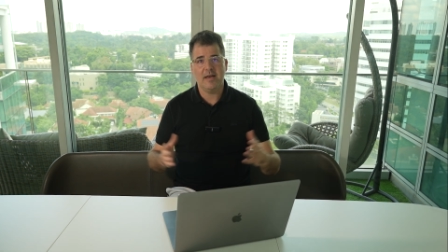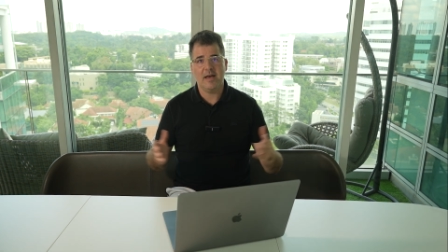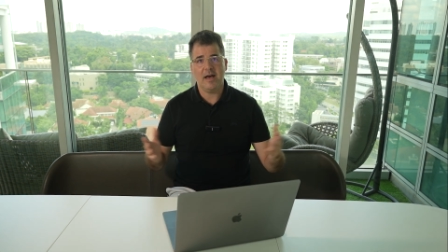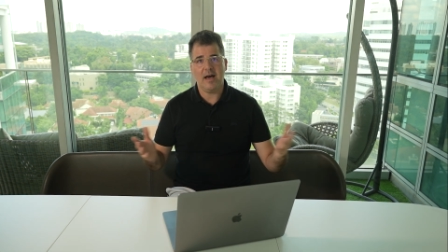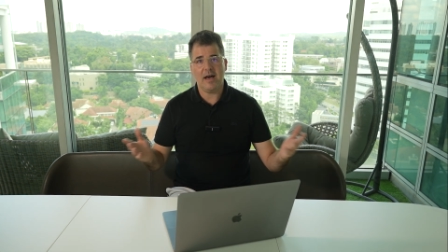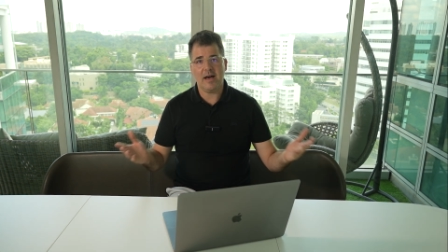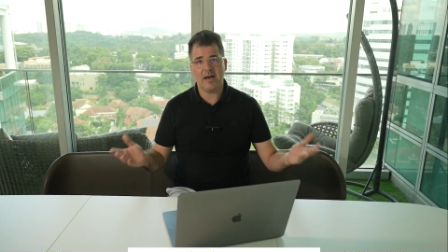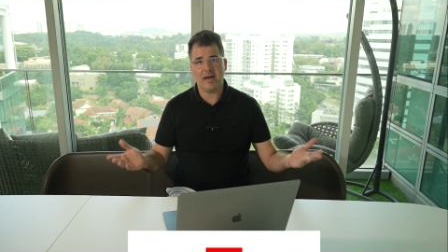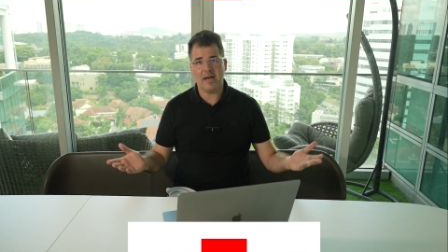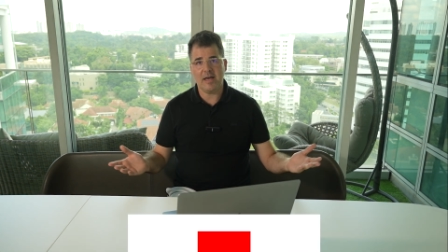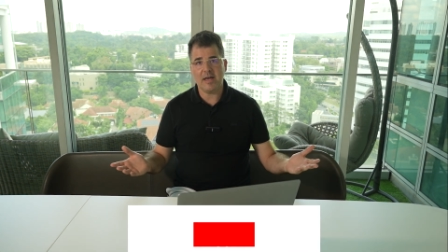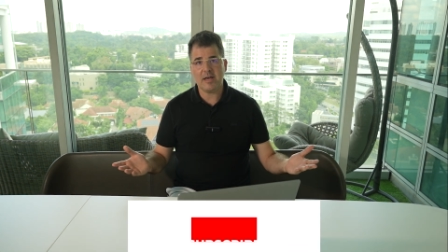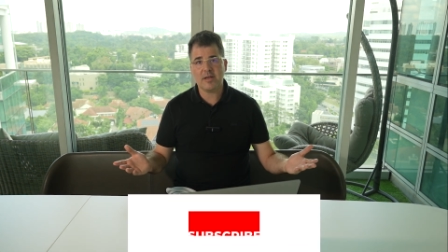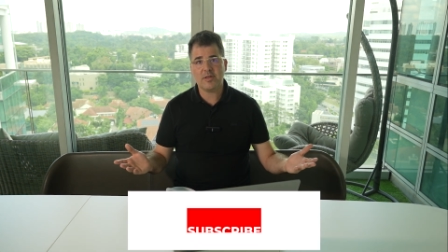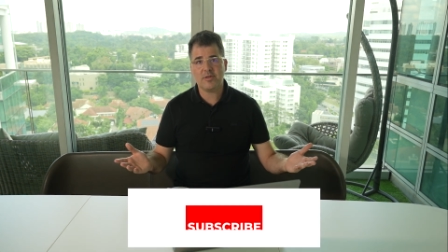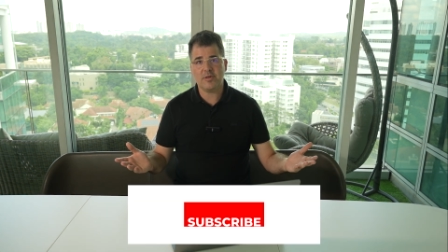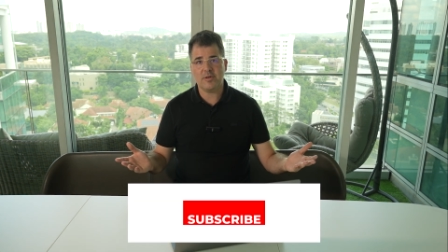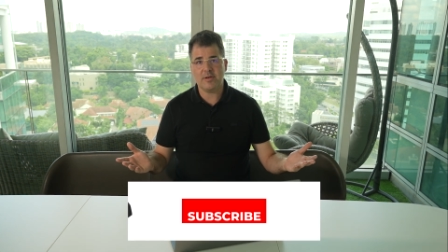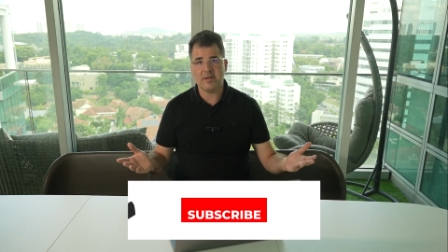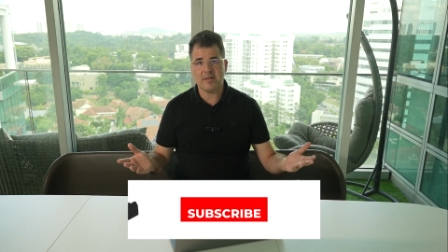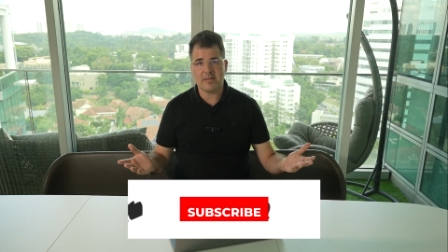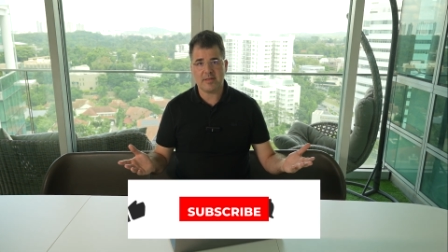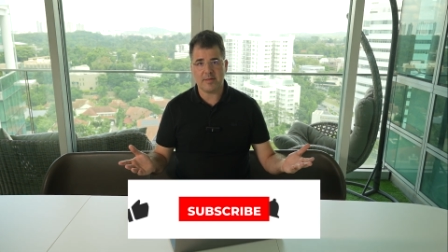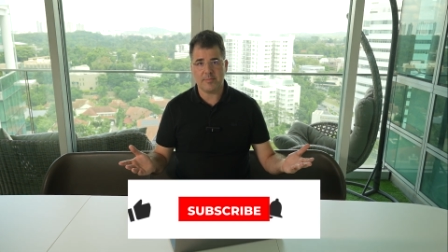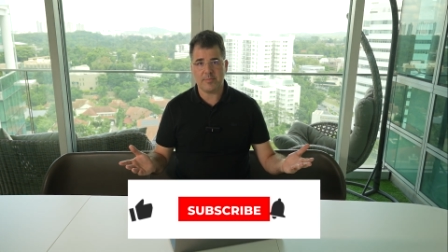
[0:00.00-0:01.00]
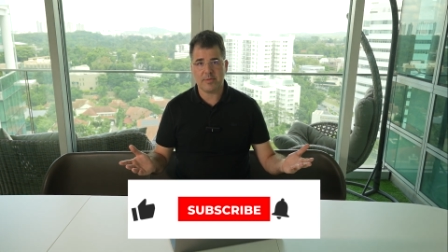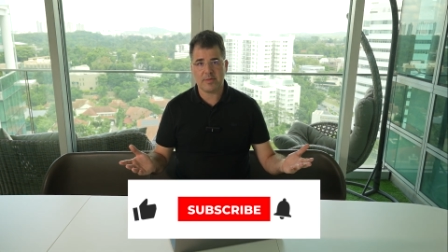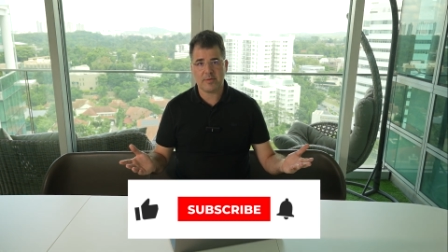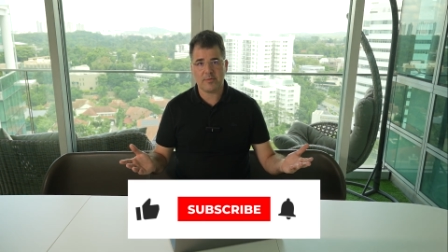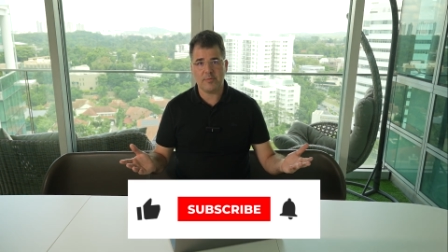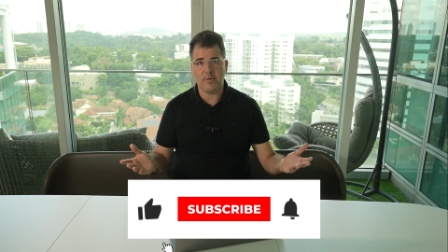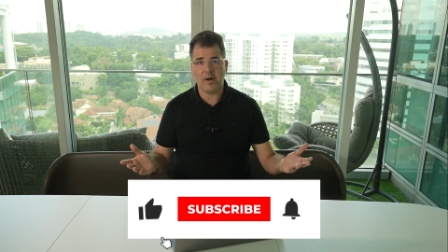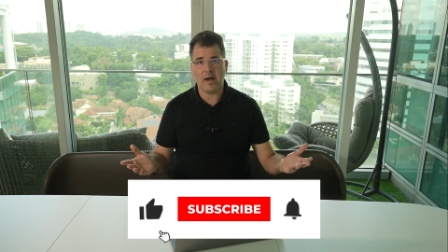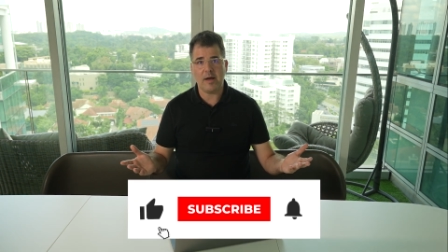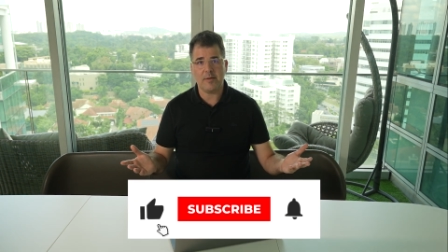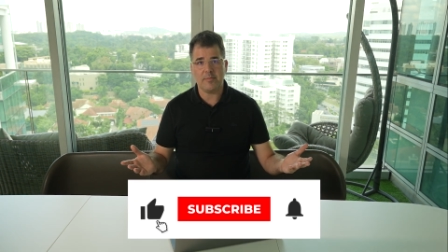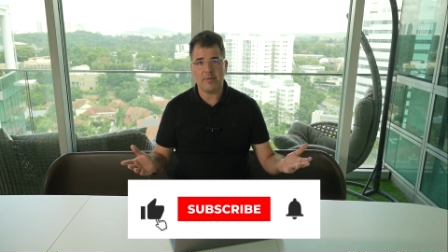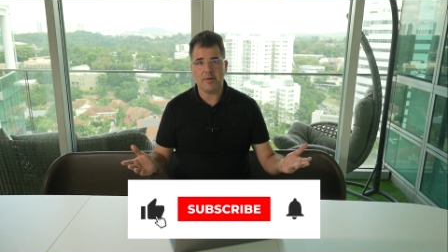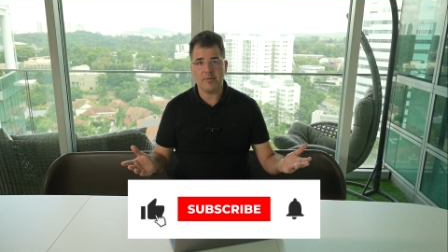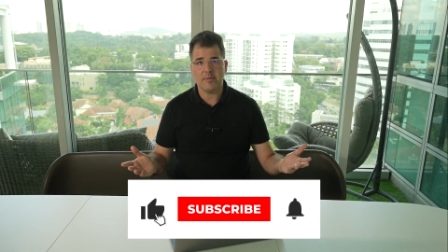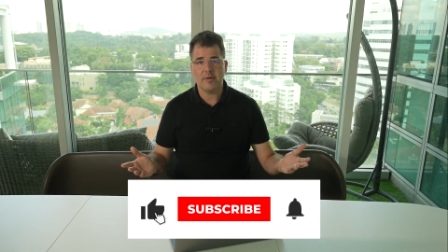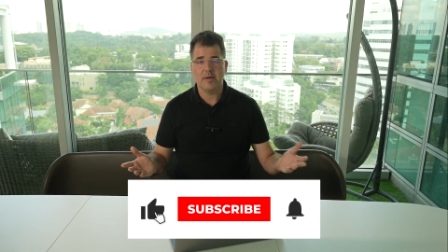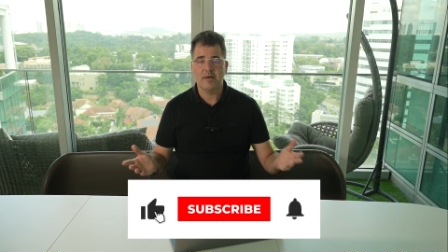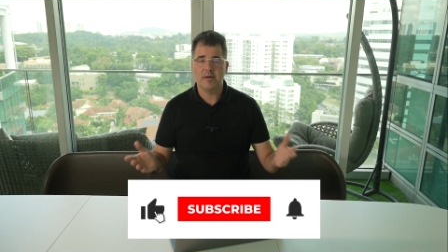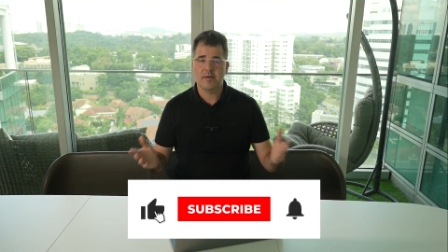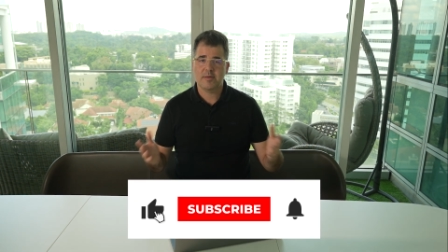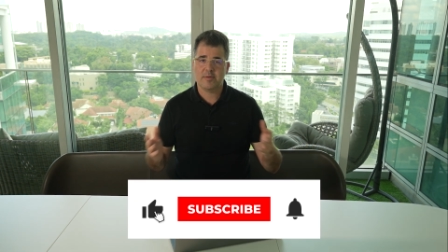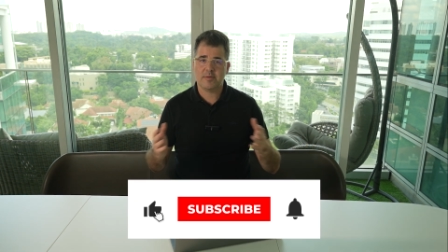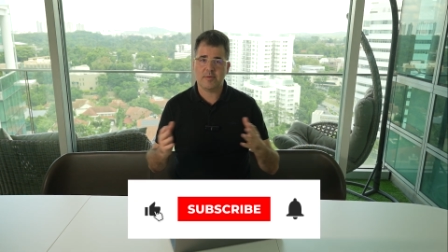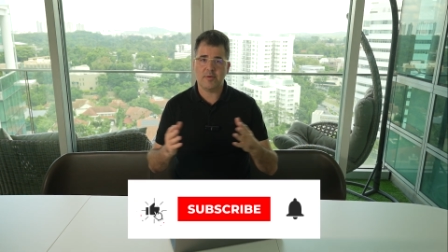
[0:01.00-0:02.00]
are actually subscribers,
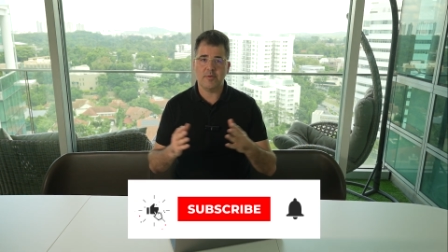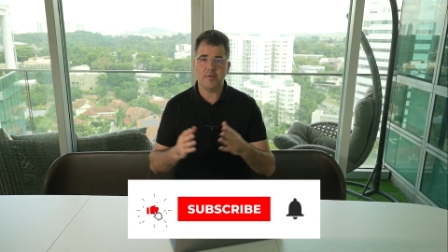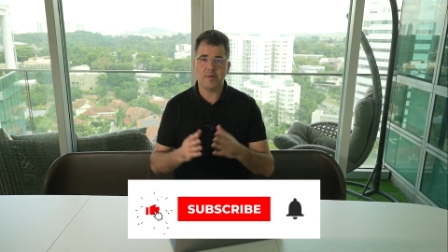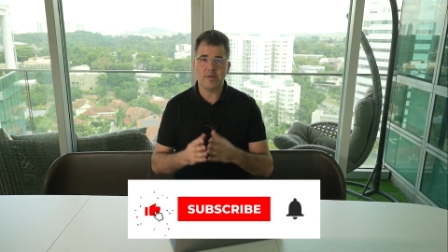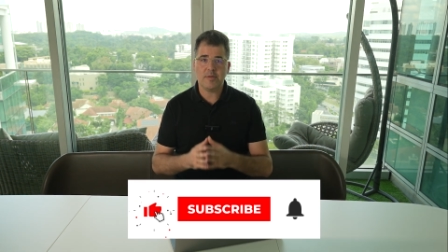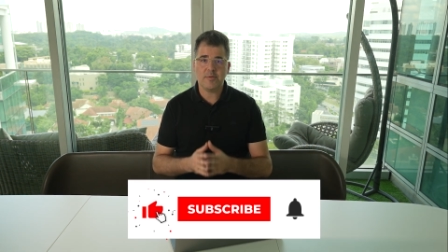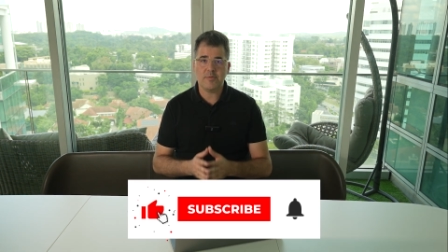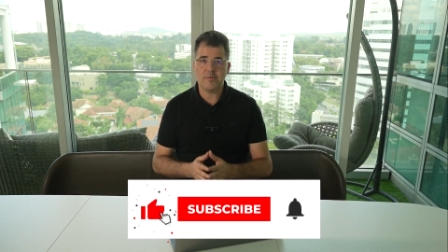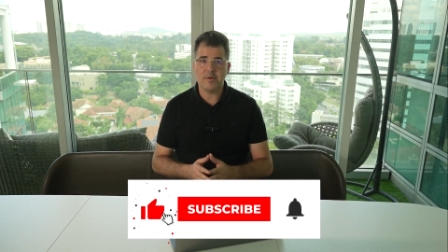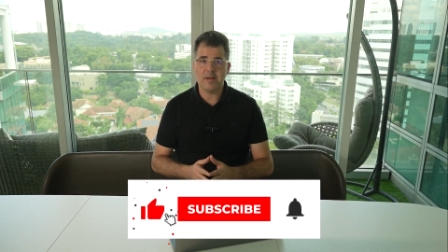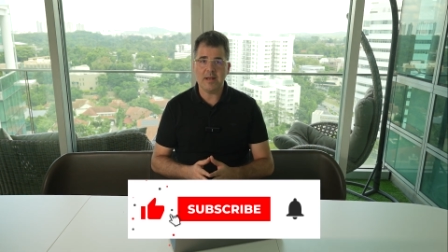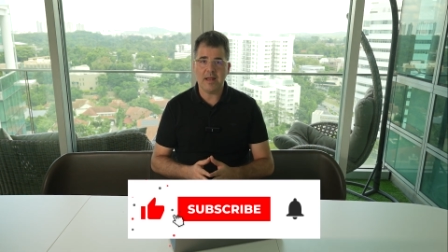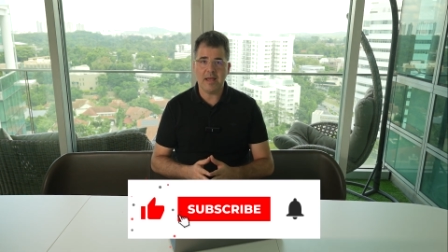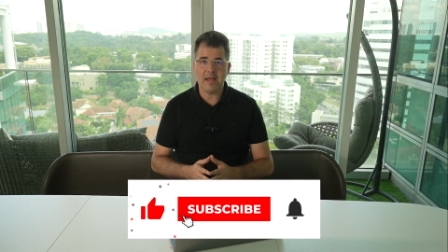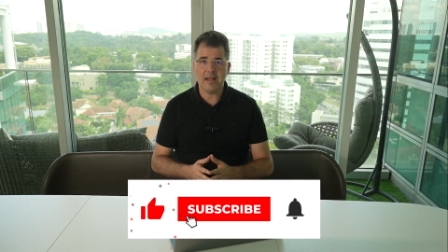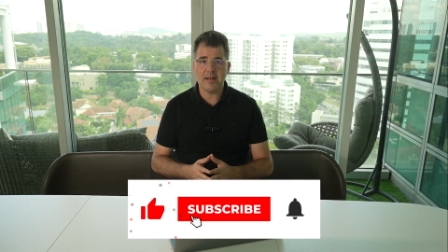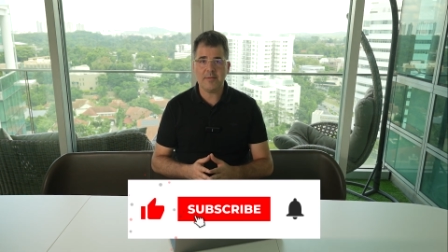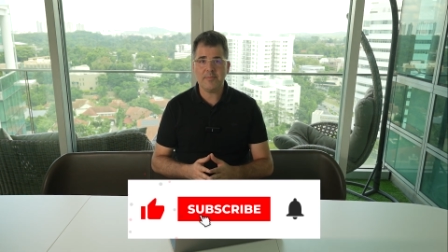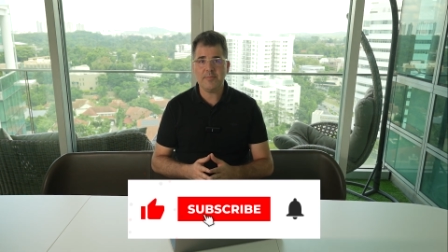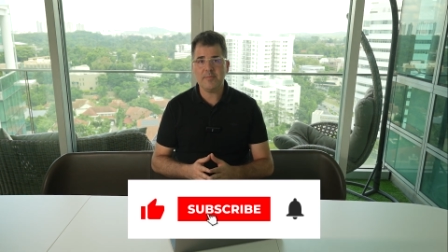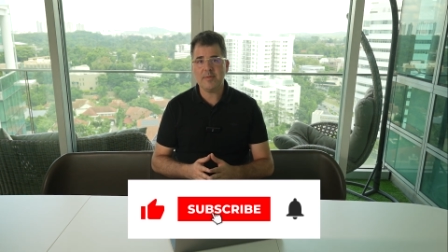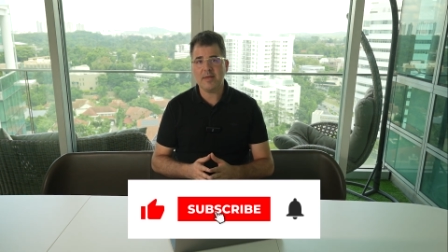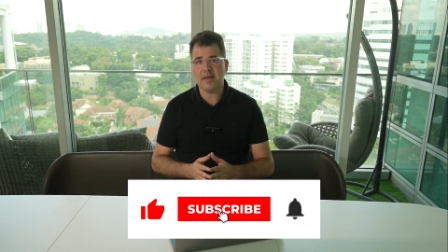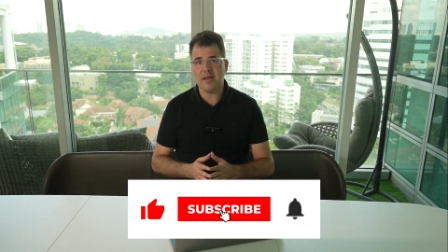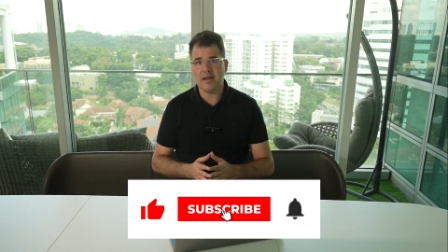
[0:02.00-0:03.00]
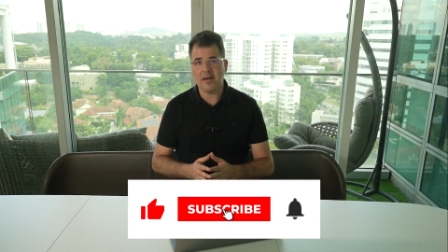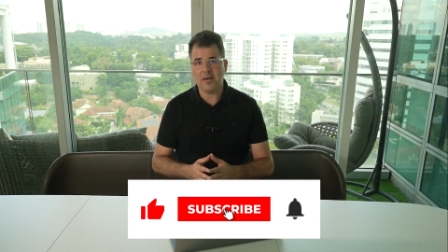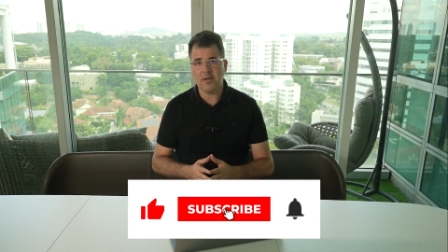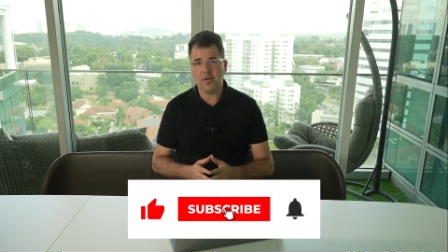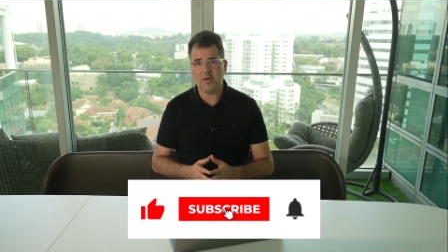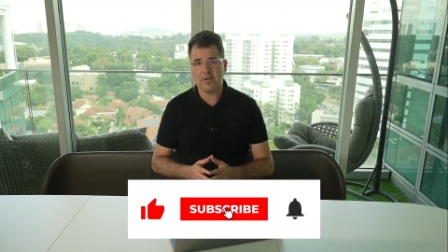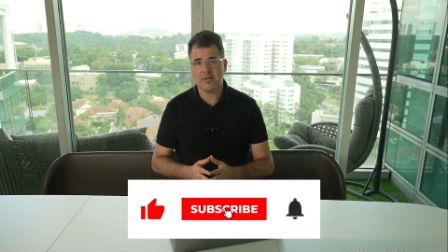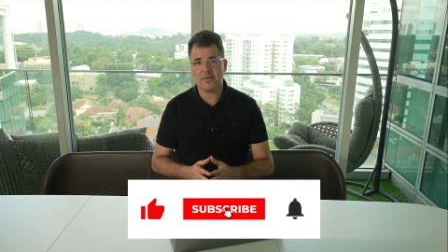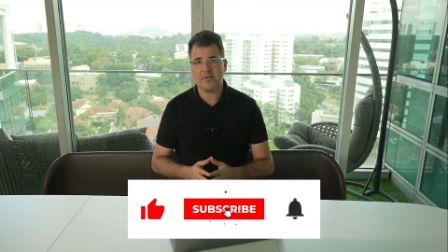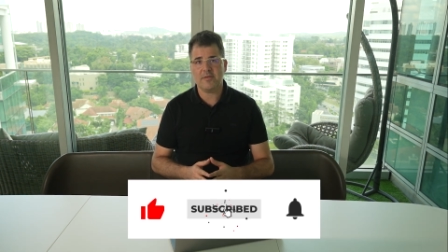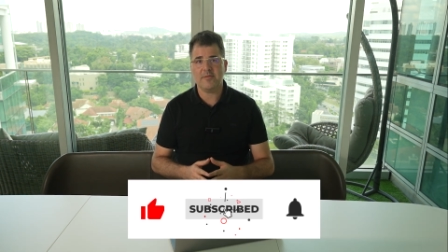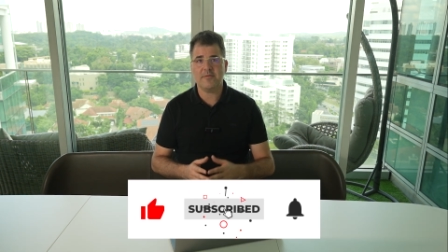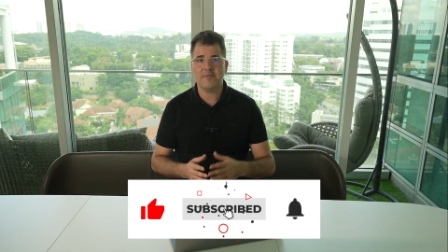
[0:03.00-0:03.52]
so it will help me a lot